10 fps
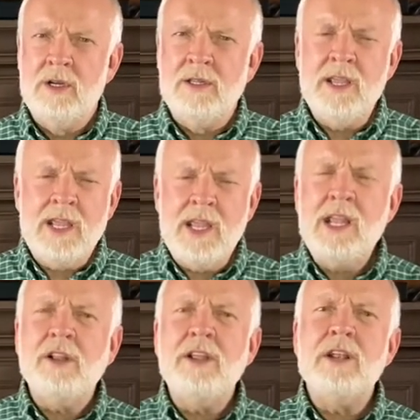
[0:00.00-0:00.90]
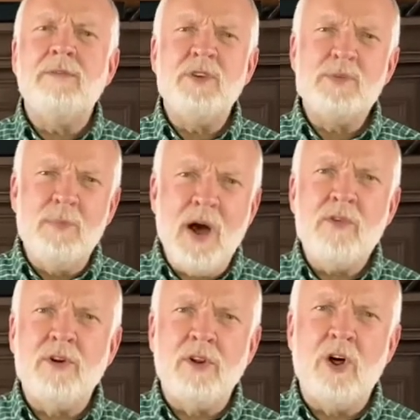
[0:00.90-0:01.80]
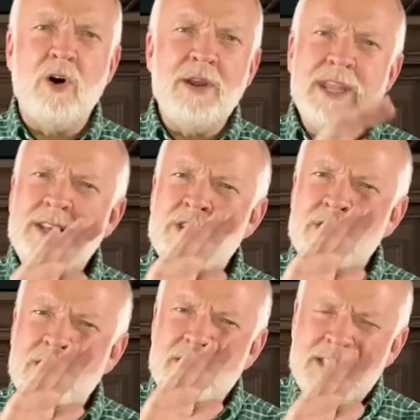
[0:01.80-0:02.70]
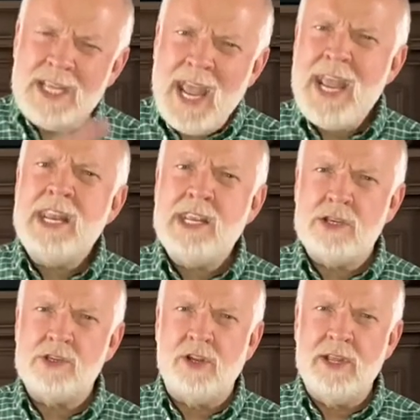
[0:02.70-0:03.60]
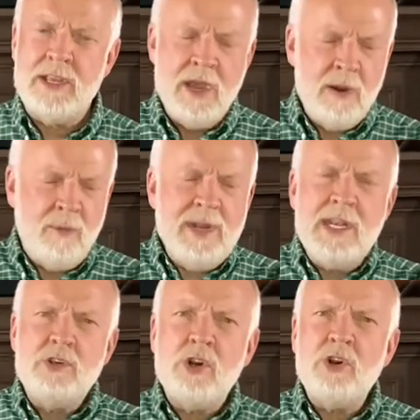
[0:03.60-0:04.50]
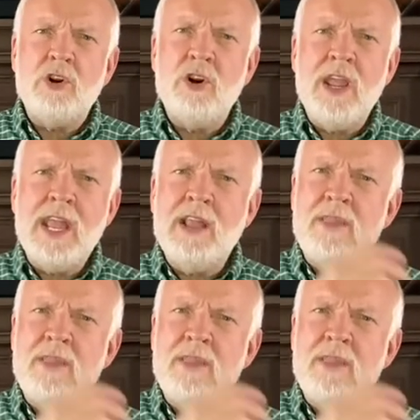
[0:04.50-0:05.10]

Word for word: the healing of his mother-in-law instantaneously when he took her hand,